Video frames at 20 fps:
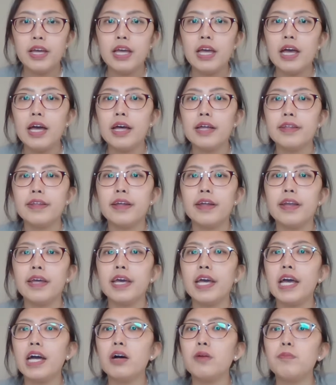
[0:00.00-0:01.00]
and
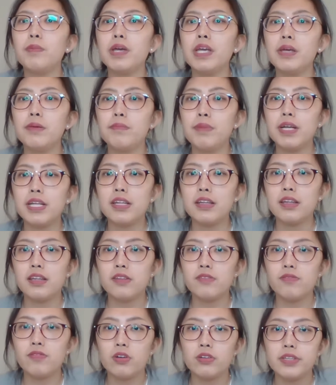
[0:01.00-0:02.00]
they have been in
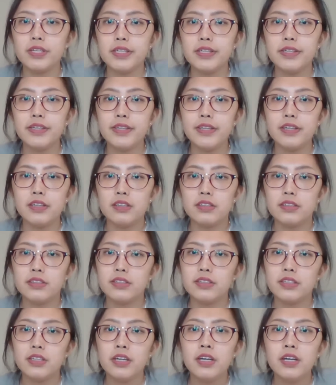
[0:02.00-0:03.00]
business for 10
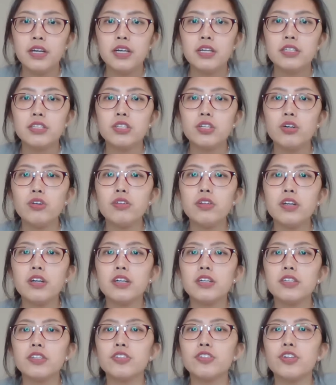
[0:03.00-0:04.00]
years. The
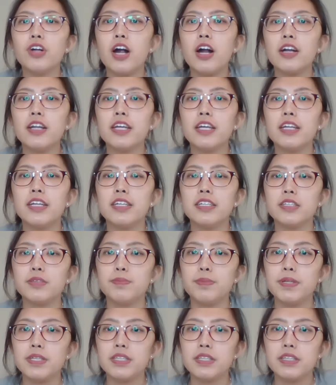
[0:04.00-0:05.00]
owner started this
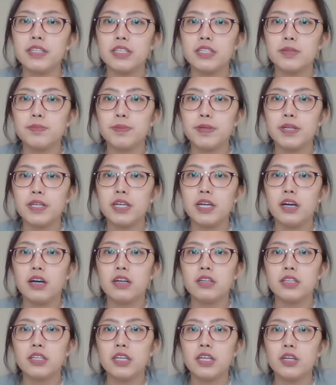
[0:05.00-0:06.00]
business
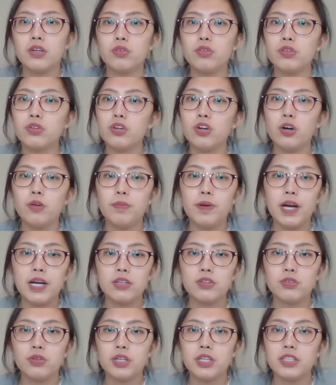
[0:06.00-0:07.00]
because he couldn't go back
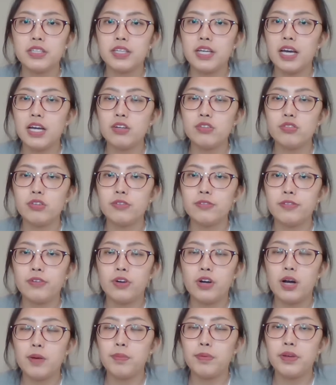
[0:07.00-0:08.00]
to his country for
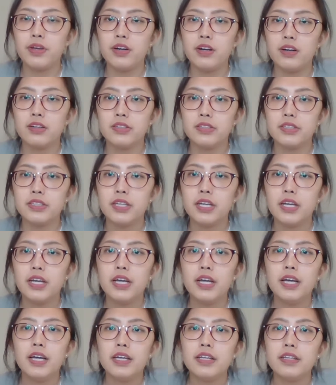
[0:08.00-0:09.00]
a couple years.
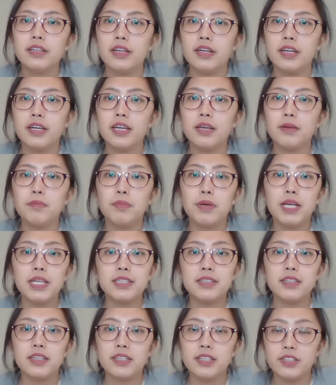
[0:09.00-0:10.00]
Then he
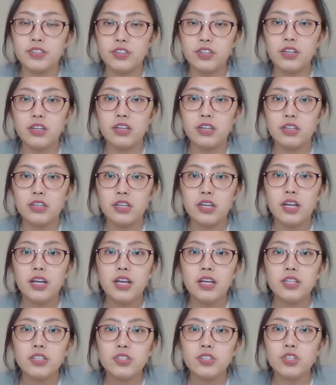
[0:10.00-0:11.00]
missed the dessert,
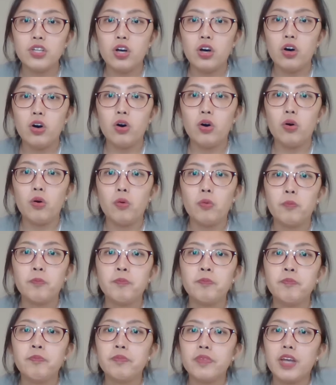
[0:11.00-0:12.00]
so
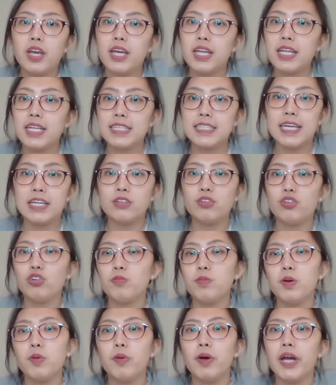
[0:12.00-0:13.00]
he decided to
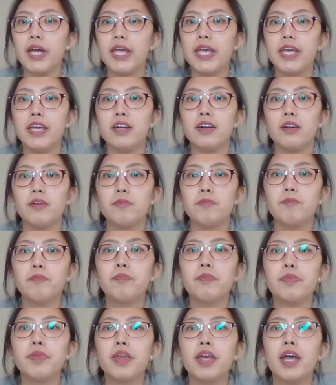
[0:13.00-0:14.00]
open one here.
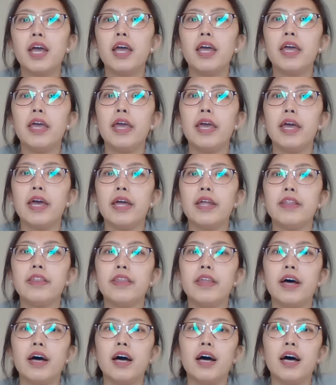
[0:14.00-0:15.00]
And